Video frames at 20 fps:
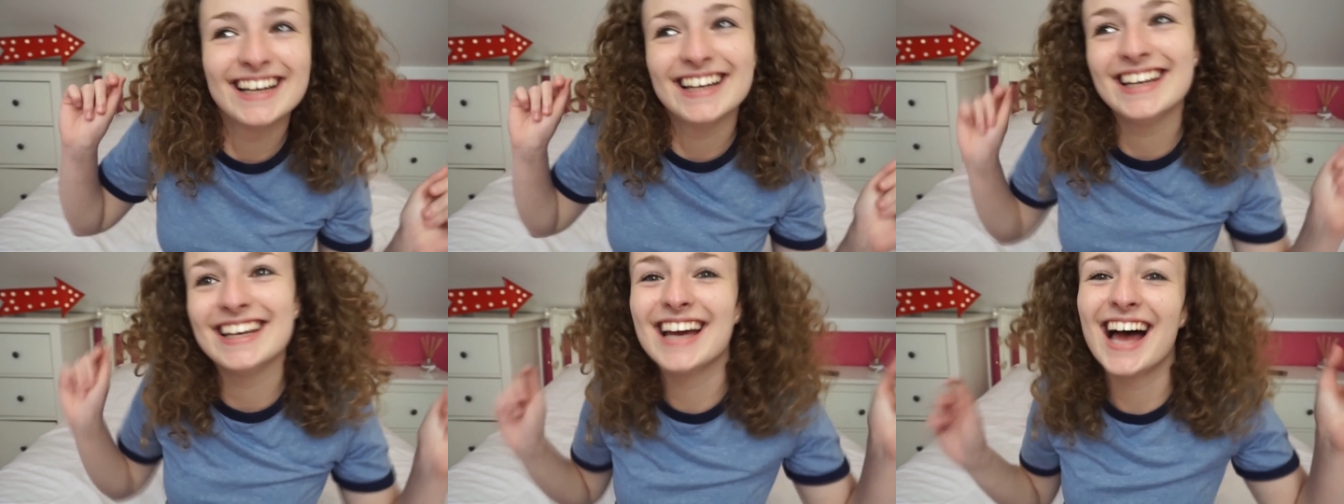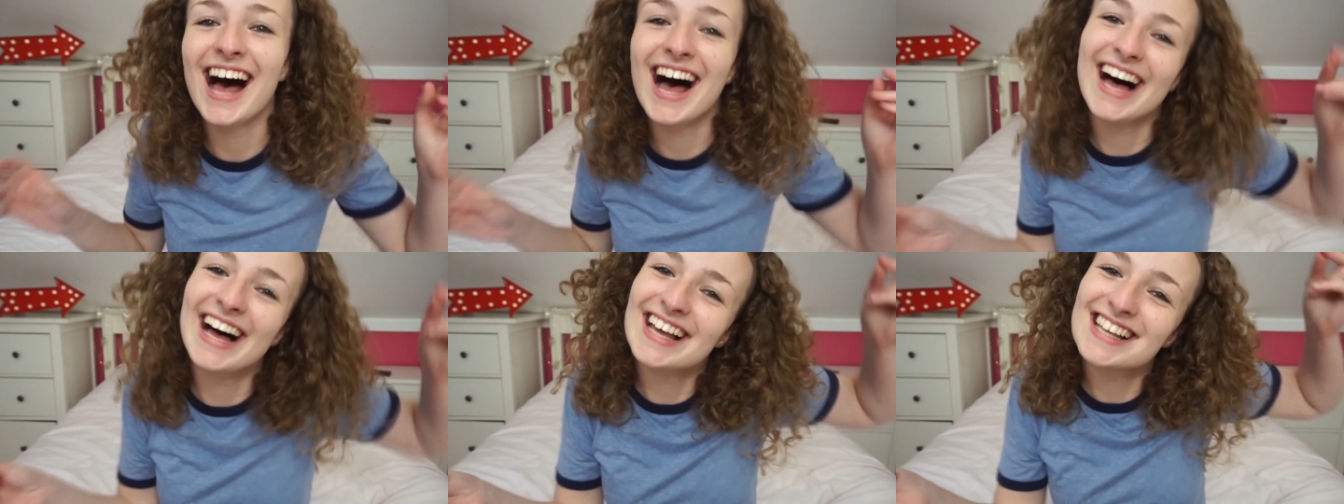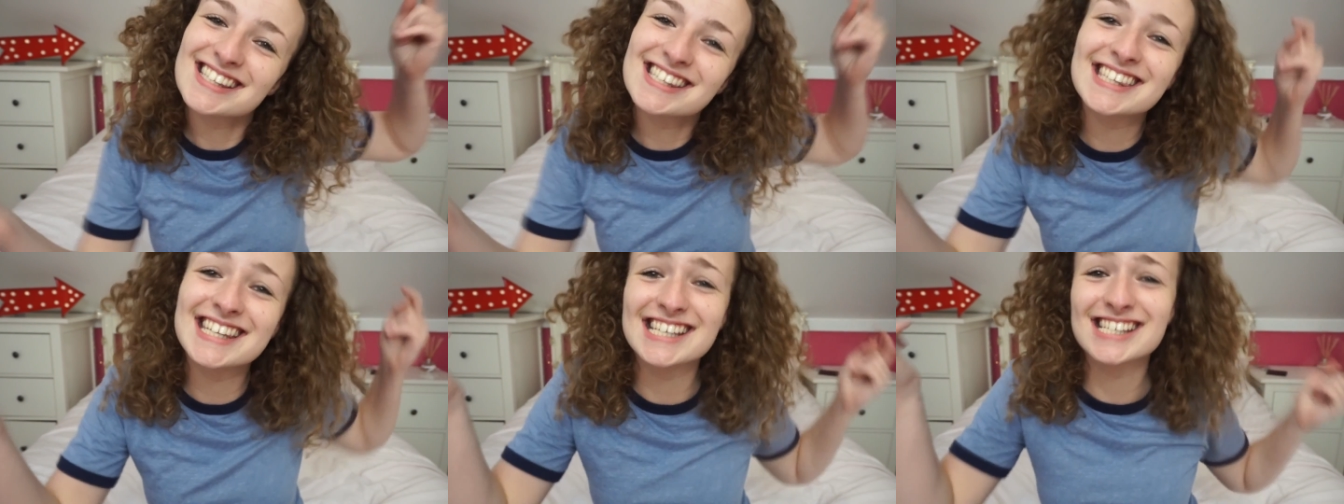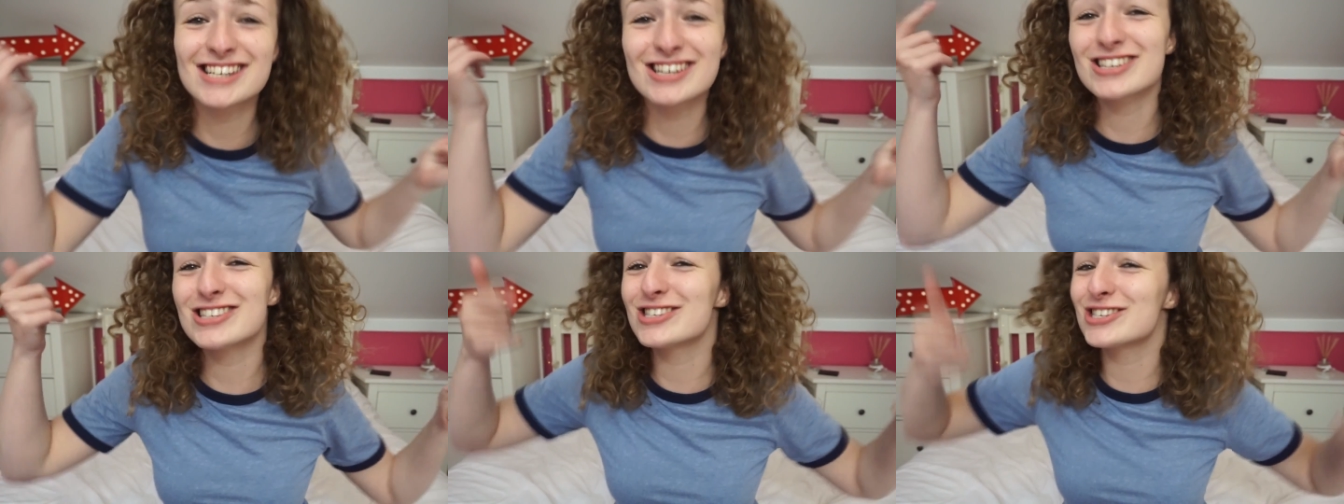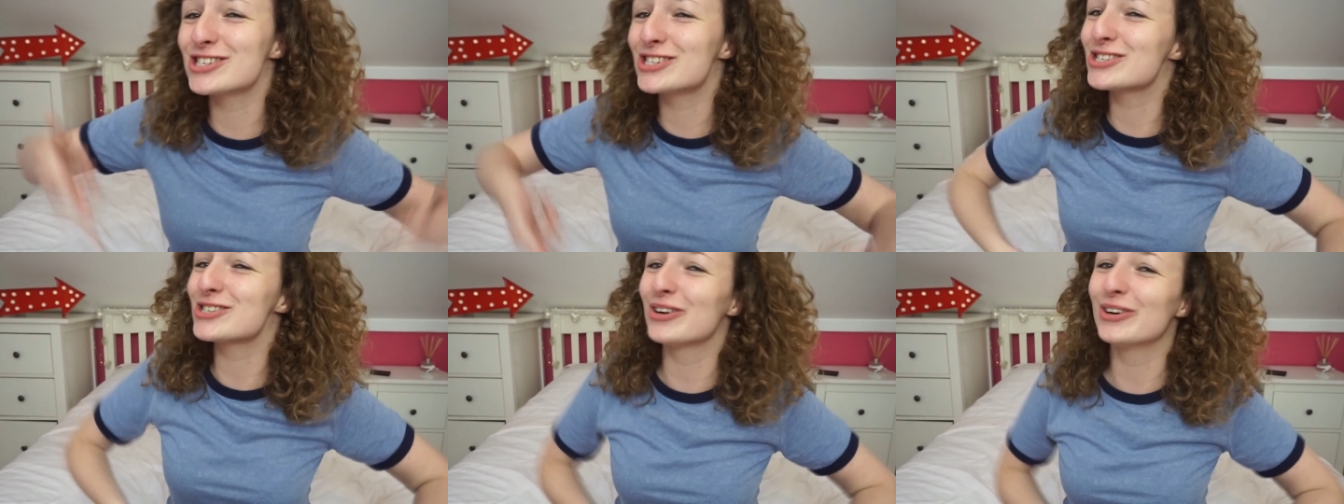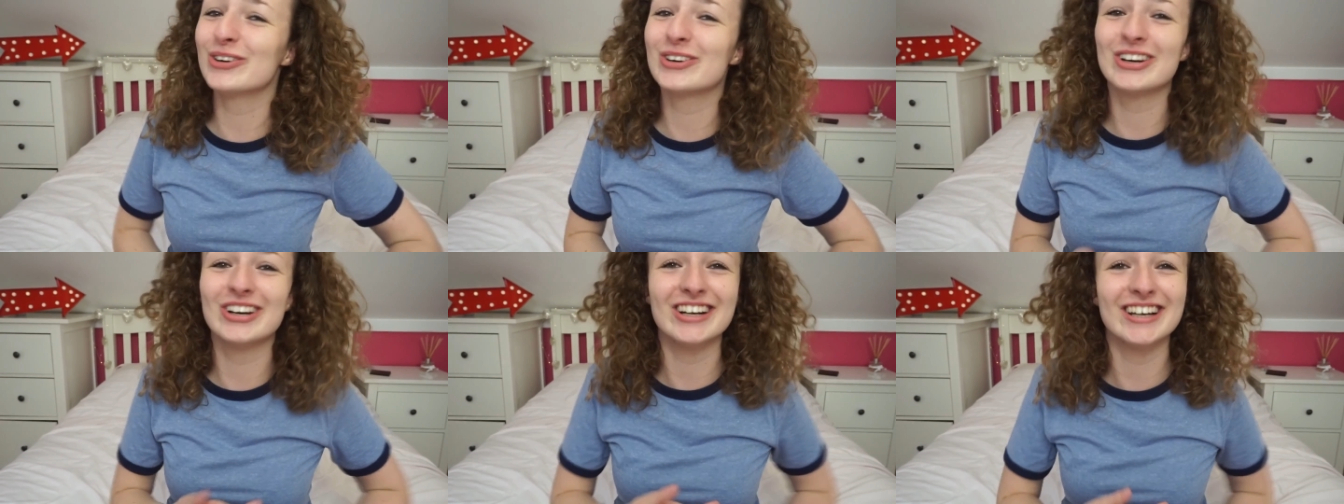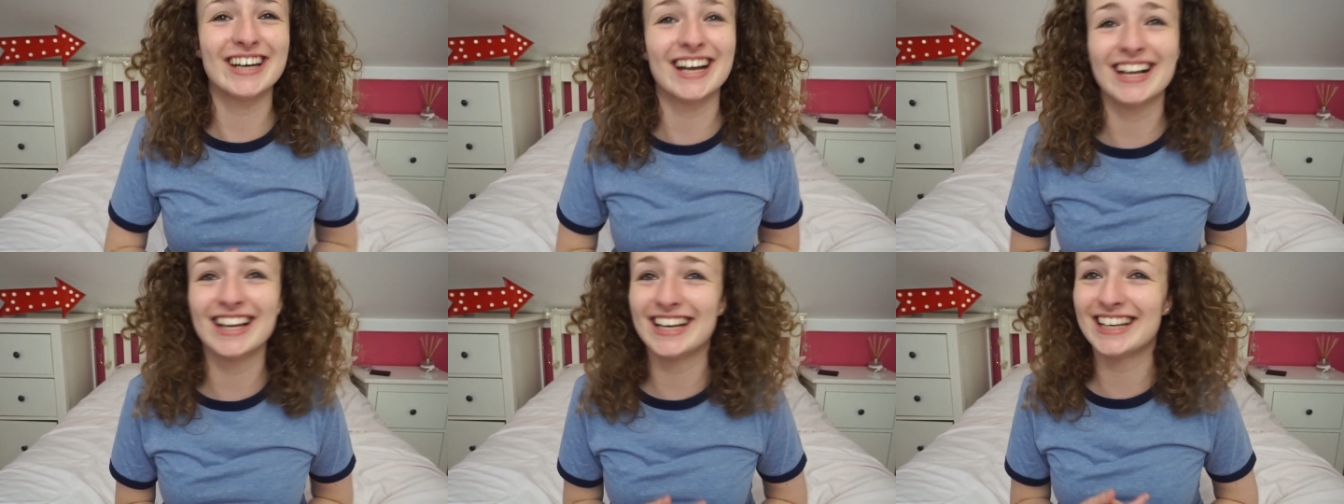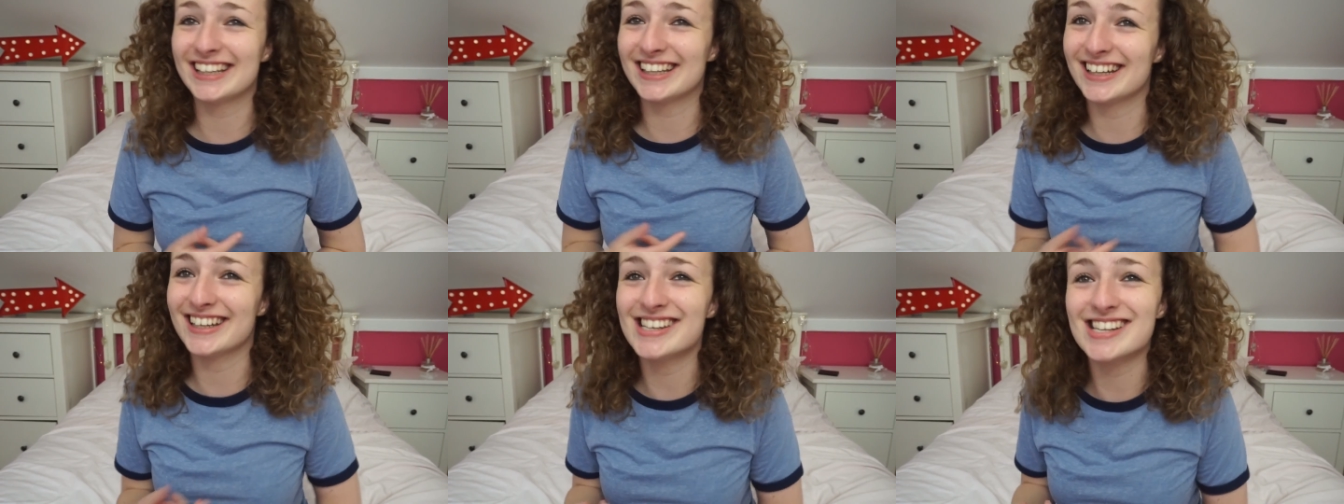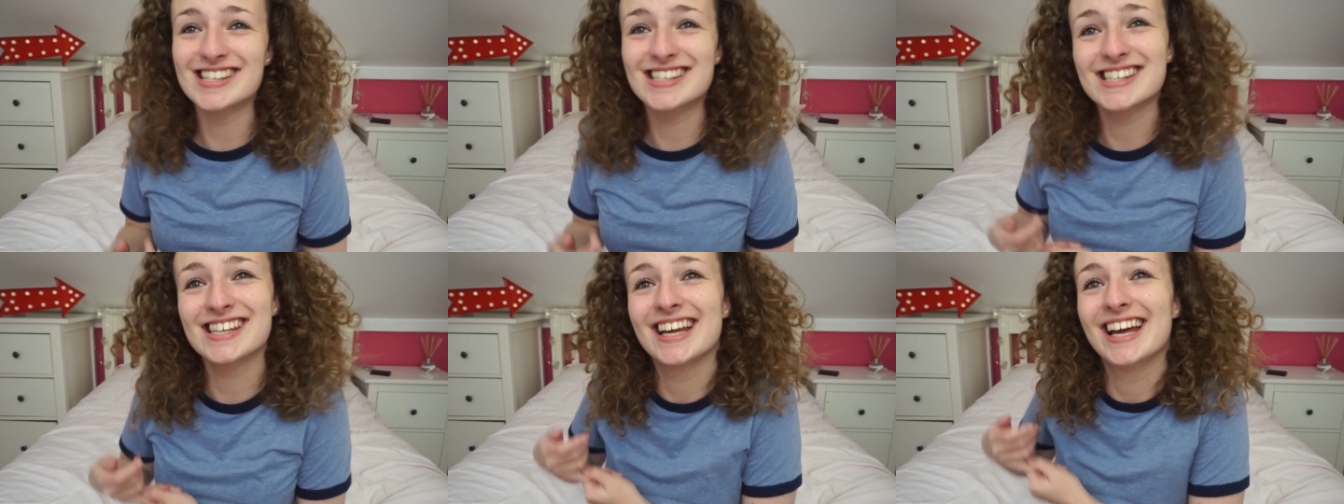Yes, this is so good. I like this.